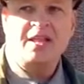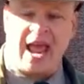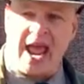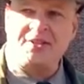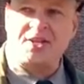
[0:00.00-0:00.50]
they
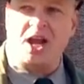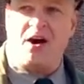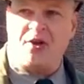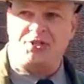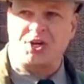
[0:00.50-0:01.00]
hate to
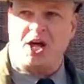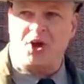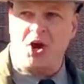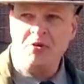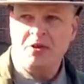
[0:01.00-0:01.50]
love each
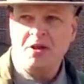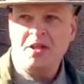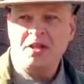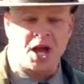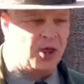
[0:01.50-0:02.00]
other.
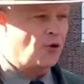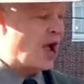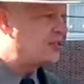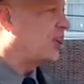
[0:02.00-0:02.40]
The other rest